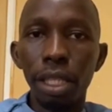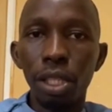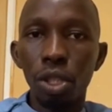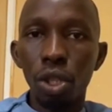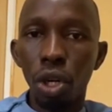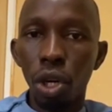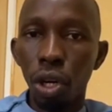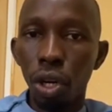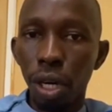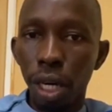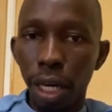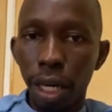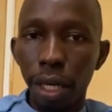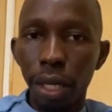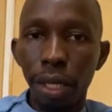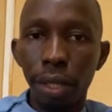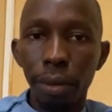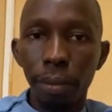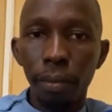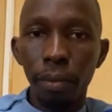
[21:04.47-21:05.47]
or any
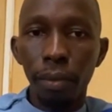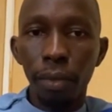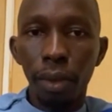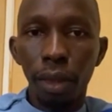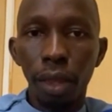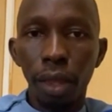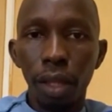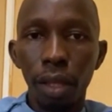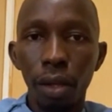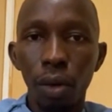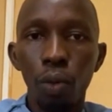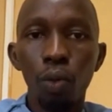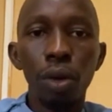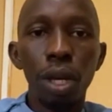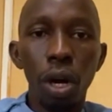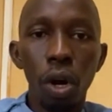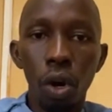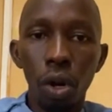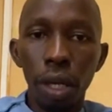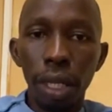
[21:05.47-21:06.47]
of them is
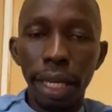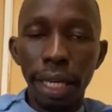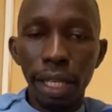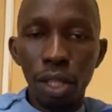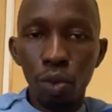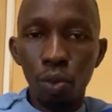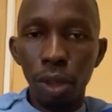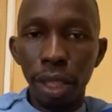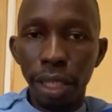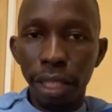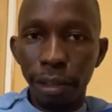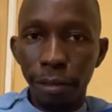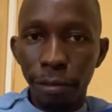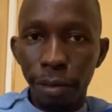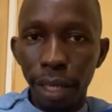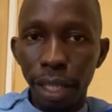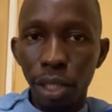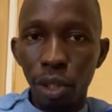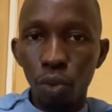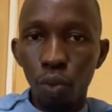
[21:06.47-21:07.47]
wrong.
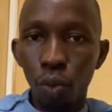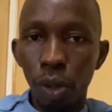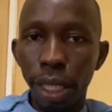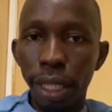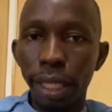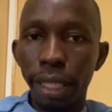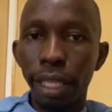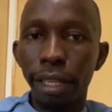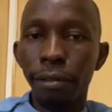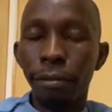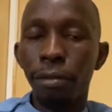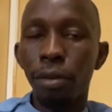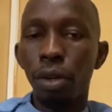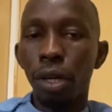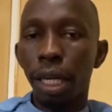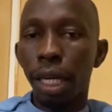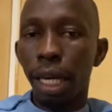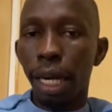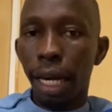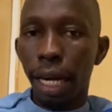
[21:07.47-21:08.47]
We all get with
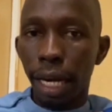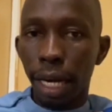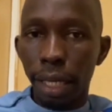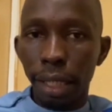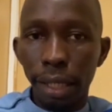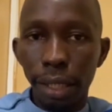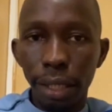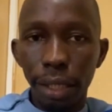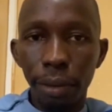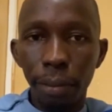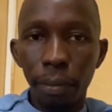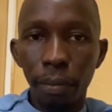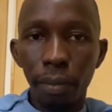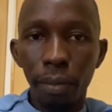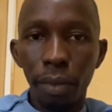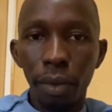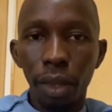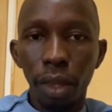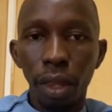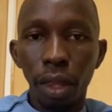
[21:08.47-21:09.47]
different ways then
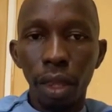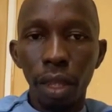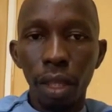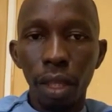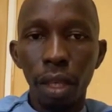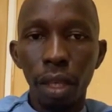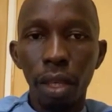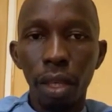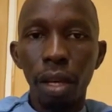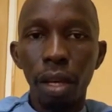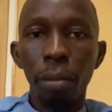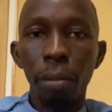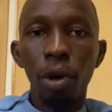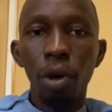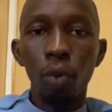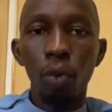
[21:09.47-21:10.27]
for react.